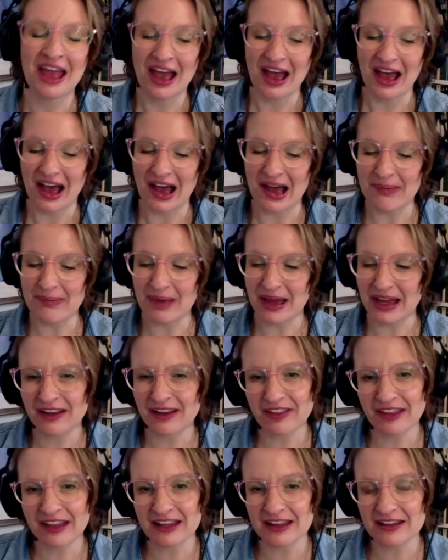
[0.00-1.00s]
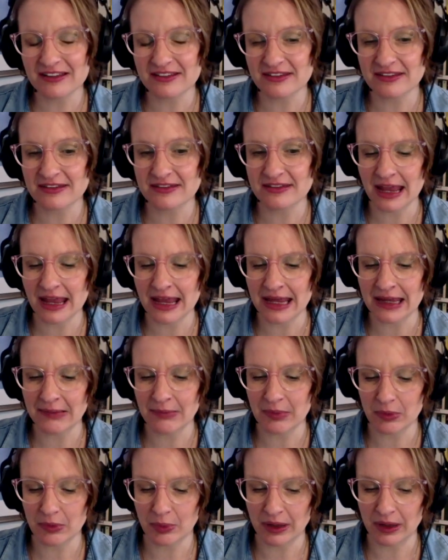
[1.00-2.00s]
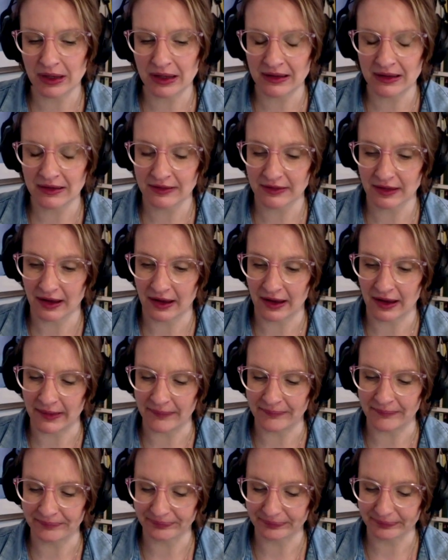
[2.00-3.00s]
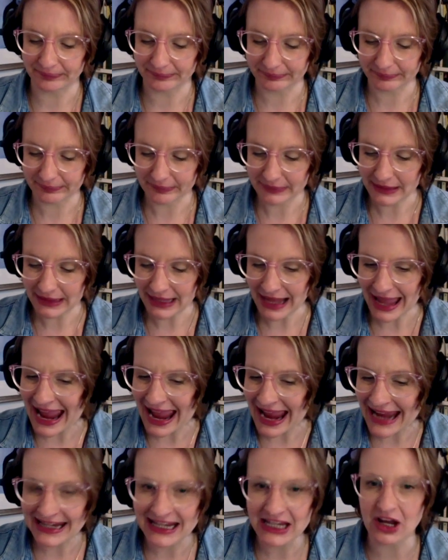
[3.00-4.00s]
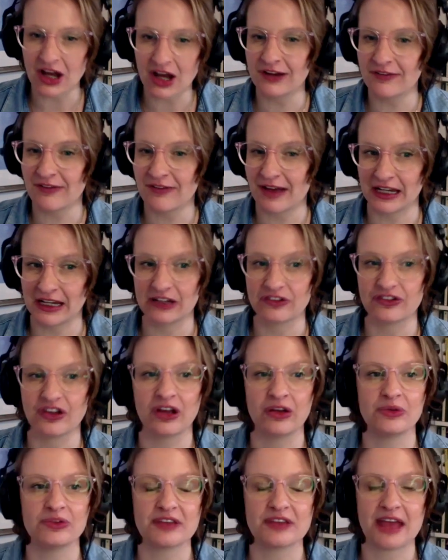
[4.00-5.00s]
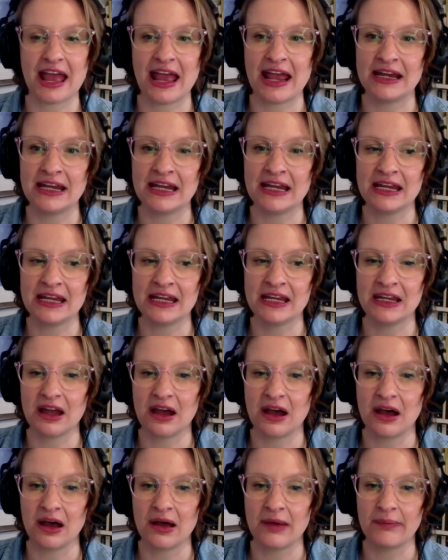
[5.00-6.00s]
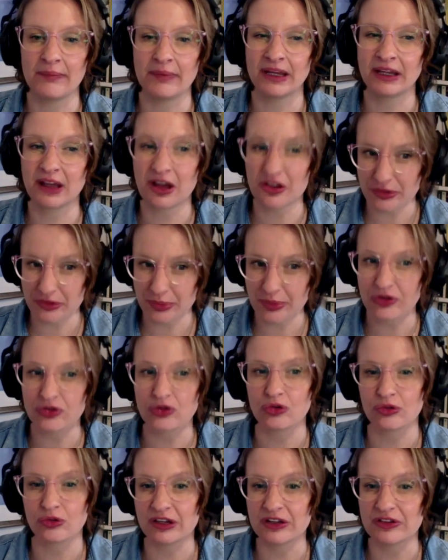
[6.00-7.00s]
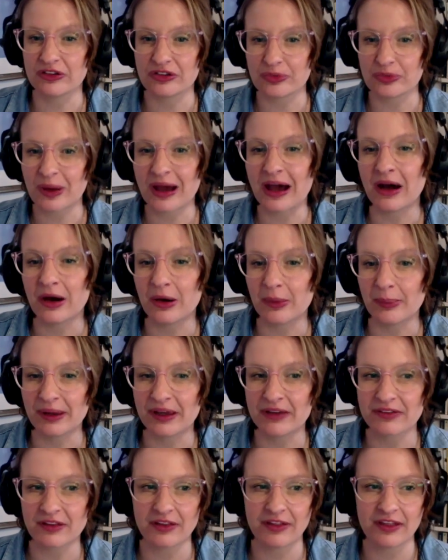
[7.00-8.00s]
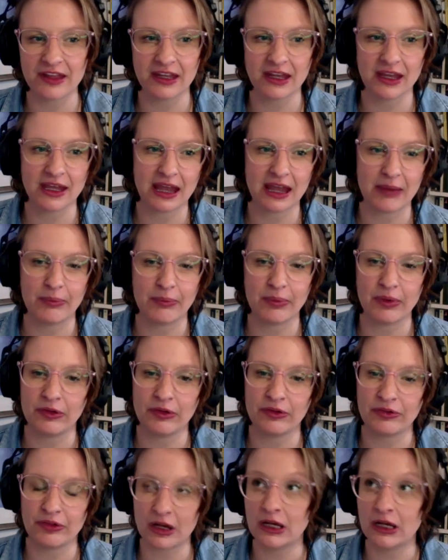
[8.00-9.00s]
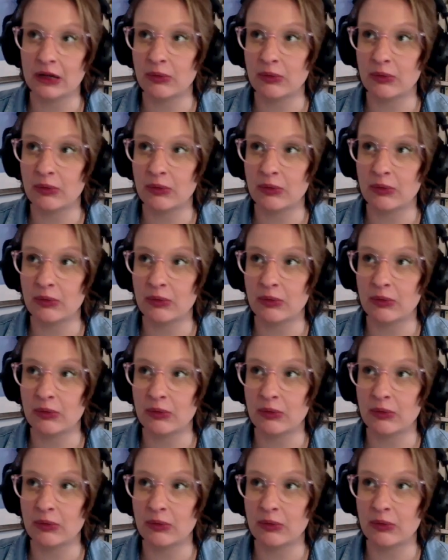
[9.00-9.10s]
And I think it's the same with, any kind of anecdote, any customer stories as well, because I think, again, we're certainly